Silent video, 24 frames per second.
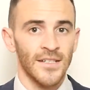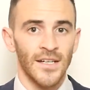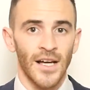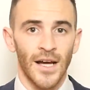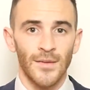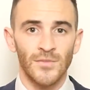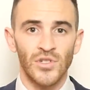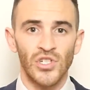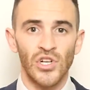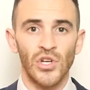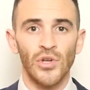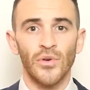
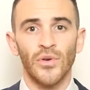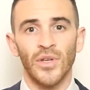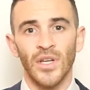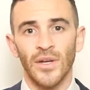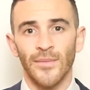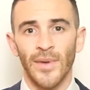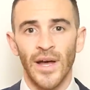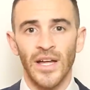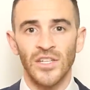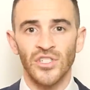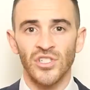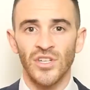I'm sure you can
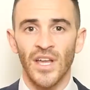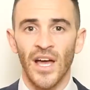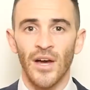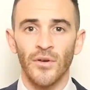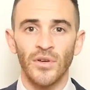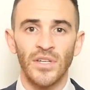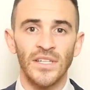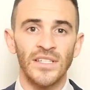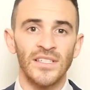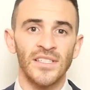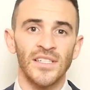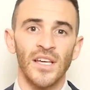imagine how
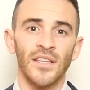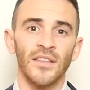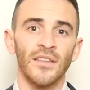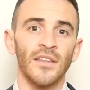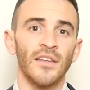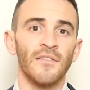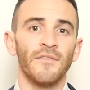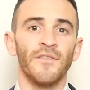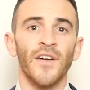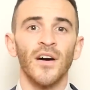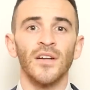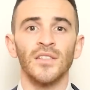he suddenly
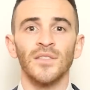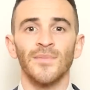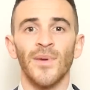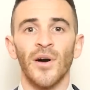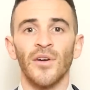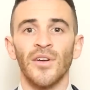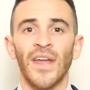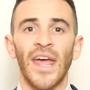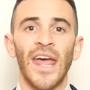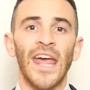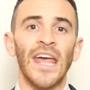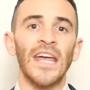felt
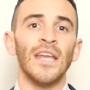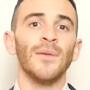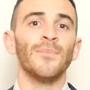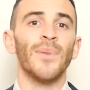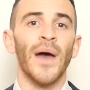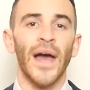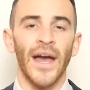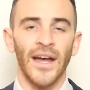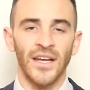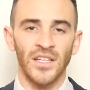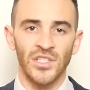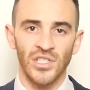about aid
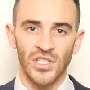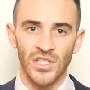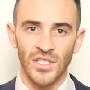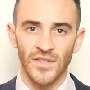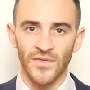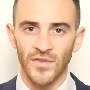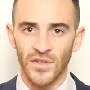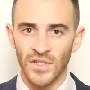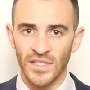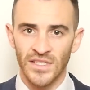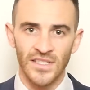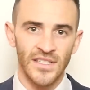packages
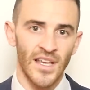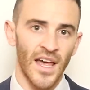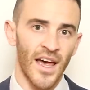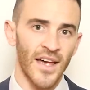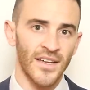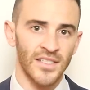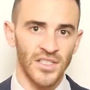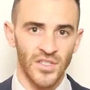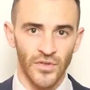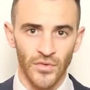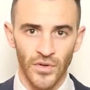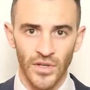for
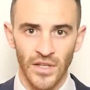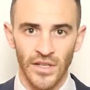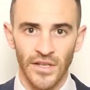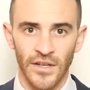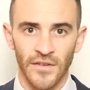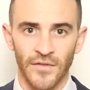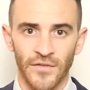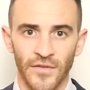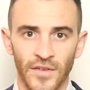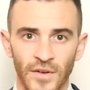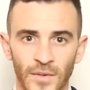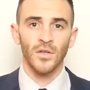disaster
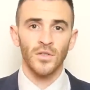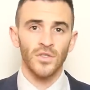relief.